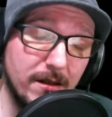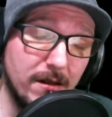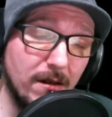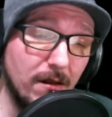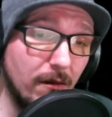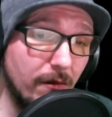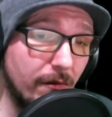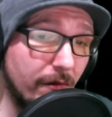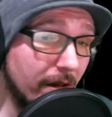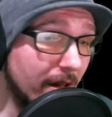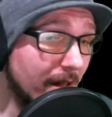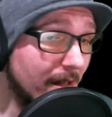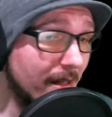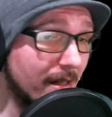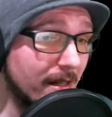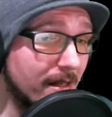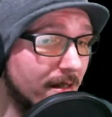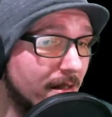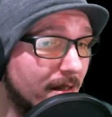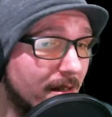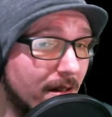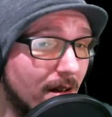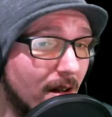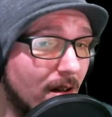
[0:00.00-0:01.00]
no
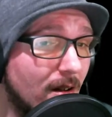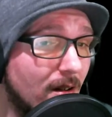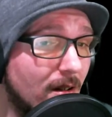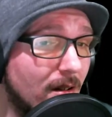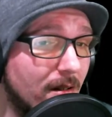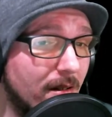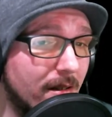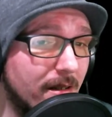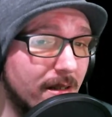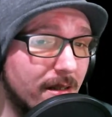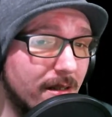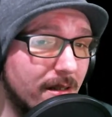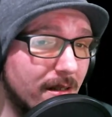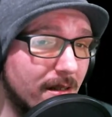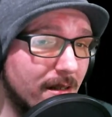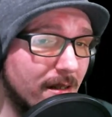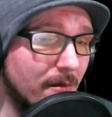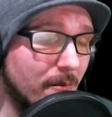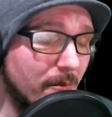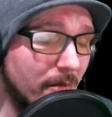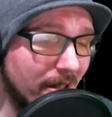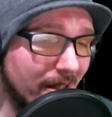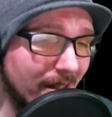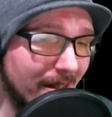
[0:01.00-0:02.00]
feelings at all and is just
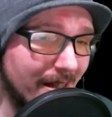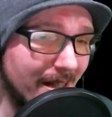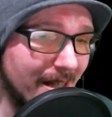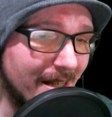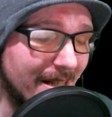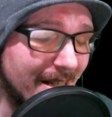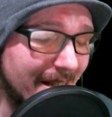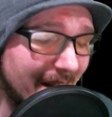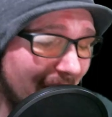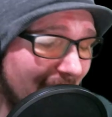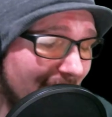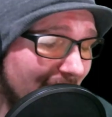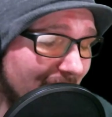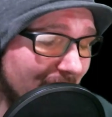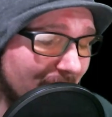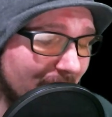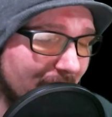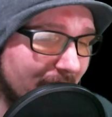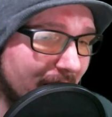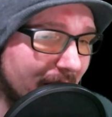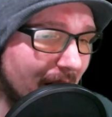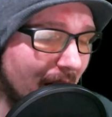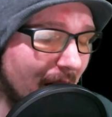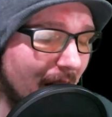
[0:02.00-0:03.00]
completely dead
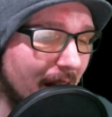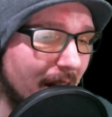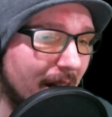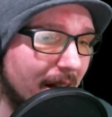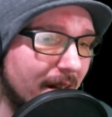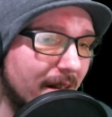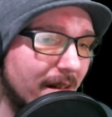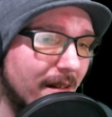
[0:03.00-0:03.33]
inside,